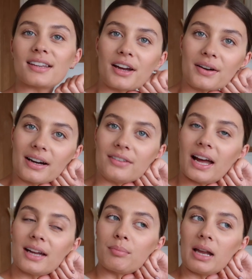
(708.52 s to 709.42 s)
So I've
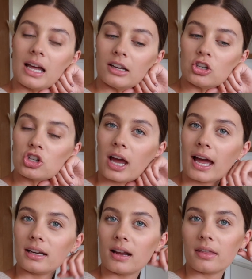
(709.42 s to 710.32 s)
had my lunch. I
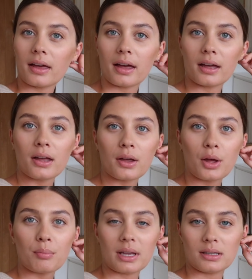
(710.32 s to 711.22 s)
had another
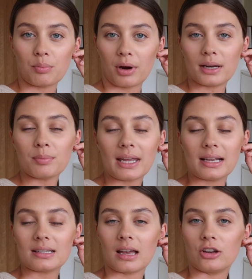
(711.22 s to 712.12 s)
pita bread
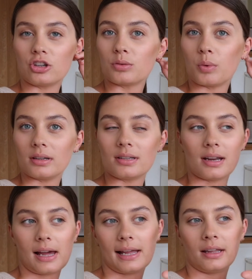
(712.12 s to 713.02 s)
pizza, just one
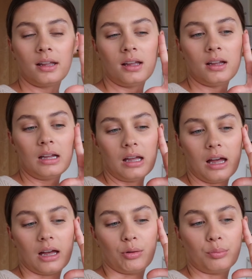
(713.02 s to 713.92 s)
today,
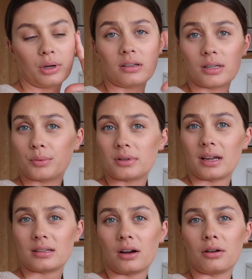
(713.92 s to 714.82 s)
because I wasn't
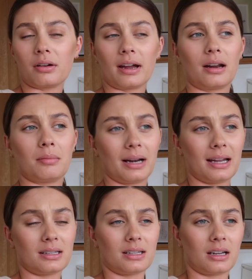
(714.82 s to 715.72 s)
as hungry, and I'm
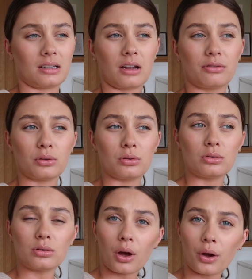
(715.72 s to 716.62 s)
glad I did because I feel
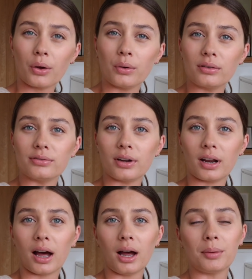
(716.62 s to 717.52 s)
so
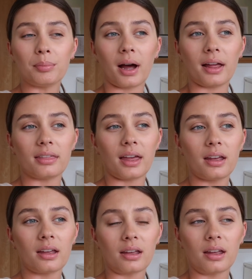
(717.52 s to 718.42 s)
full up. But I
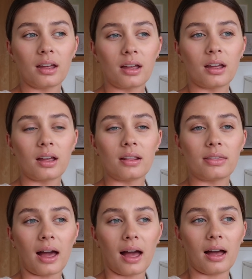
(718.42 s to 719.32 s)
think
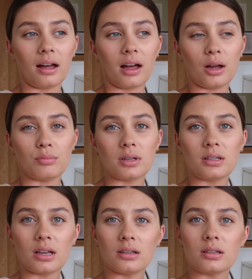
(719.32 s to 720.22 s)
that
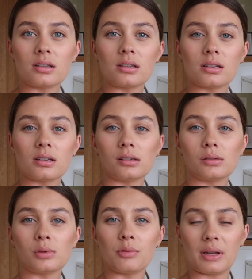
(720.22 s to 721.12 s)
since
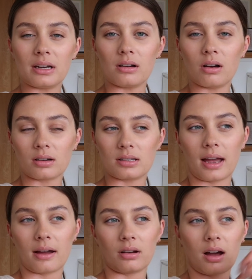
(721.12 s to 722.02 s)
we've been in
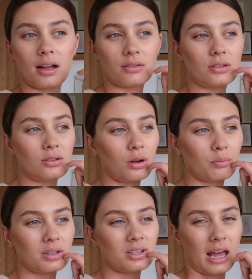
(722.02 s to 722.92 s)
lockdown, I have
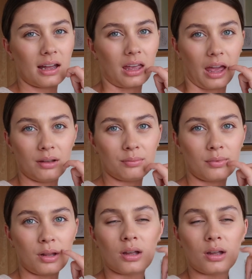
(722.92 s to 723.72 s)
stopped snacking